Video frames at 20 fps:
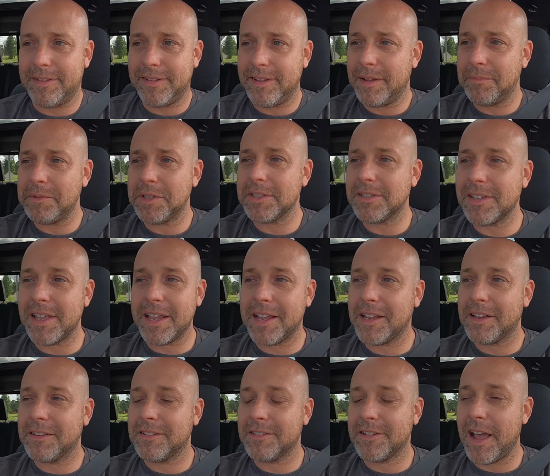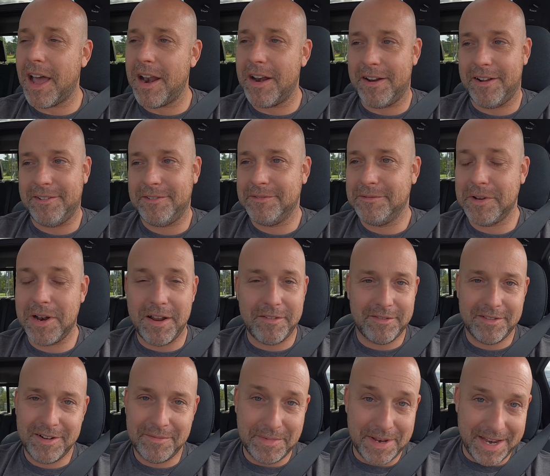I'm just like, I don't know,
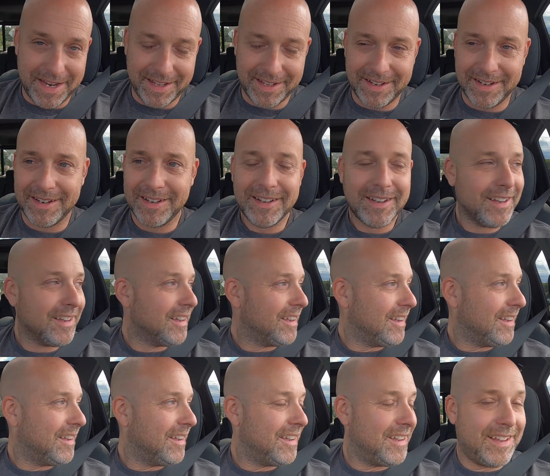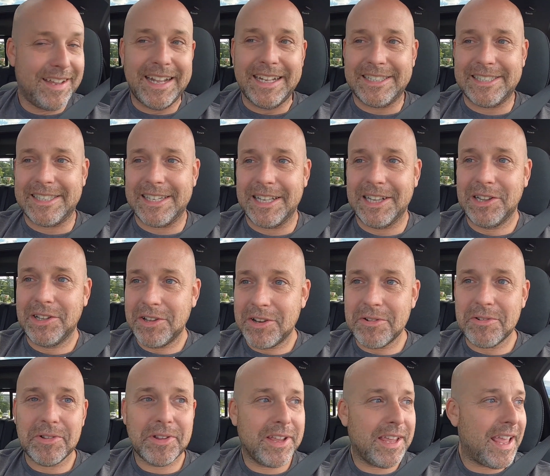whatever, I'm an idiot. It's
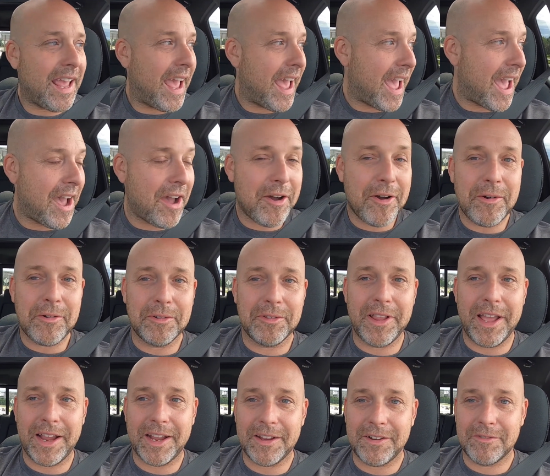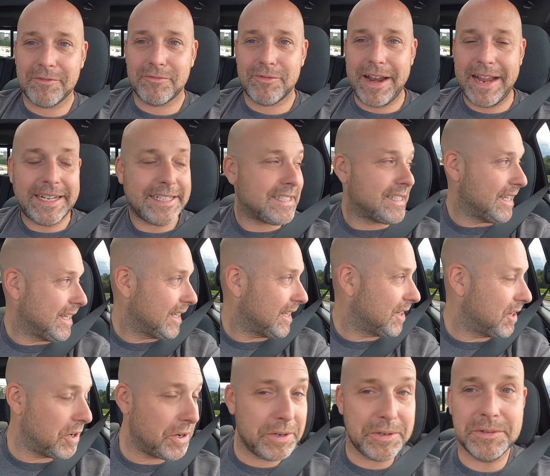literally how like
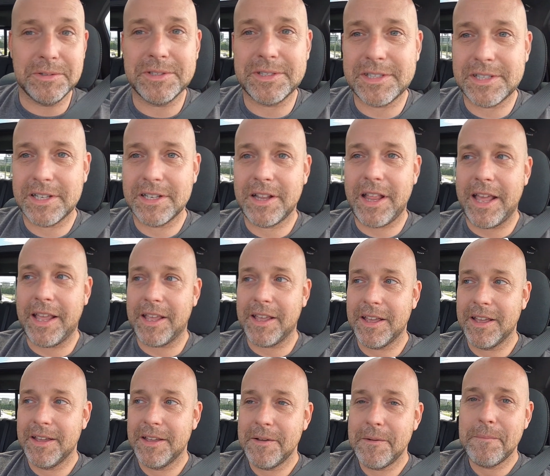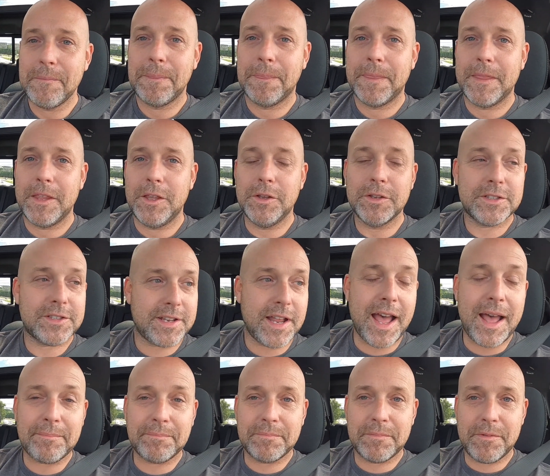racing goes. Like, you
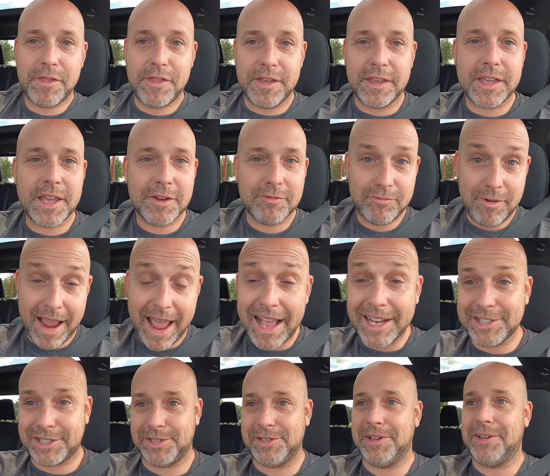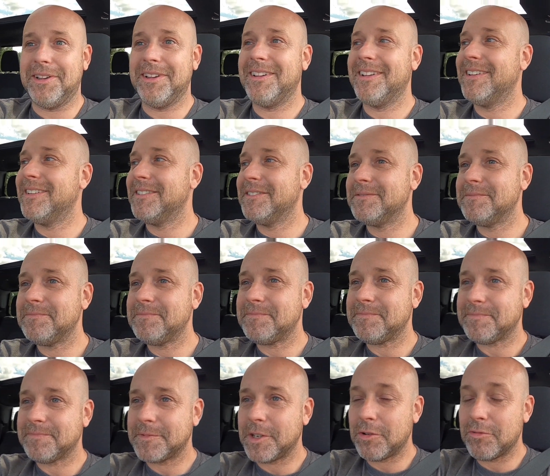stop thinking rational
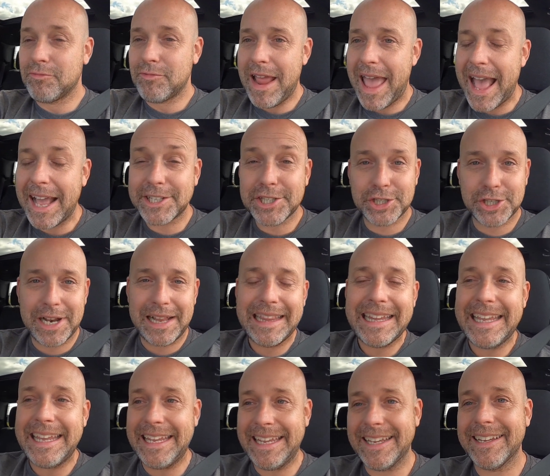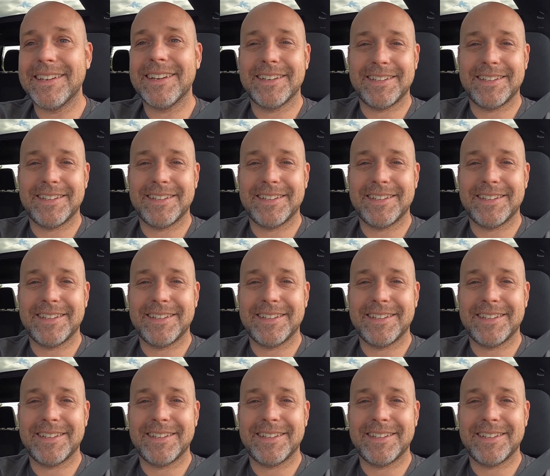or rationally,